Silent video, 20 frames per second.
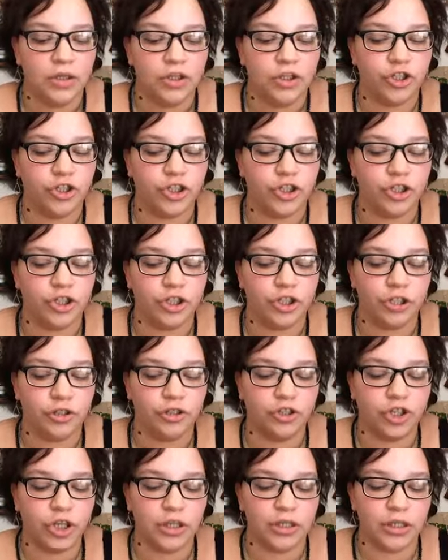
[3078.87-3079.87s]

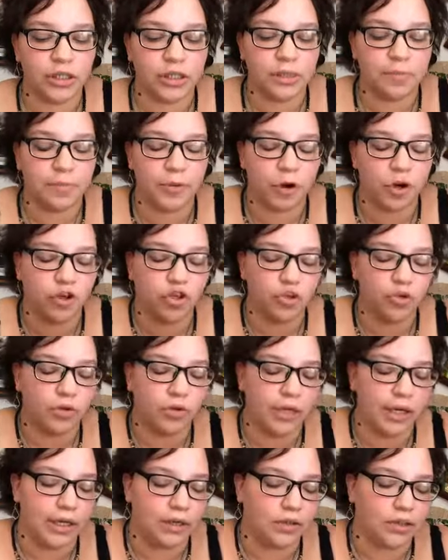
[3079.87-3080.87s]
she's a
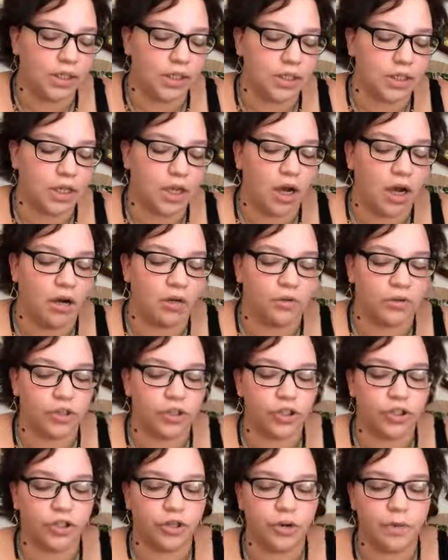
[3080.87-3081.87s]
spiritual illness
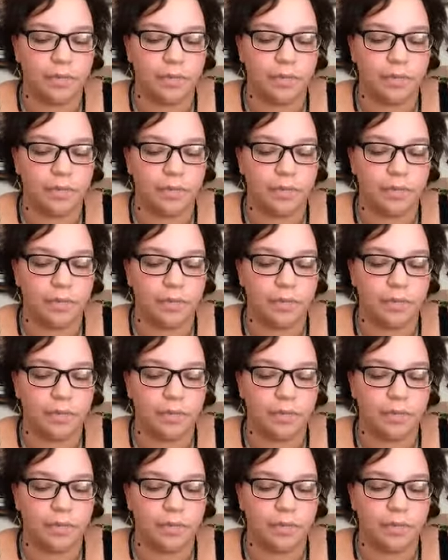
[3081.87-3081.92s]
coach,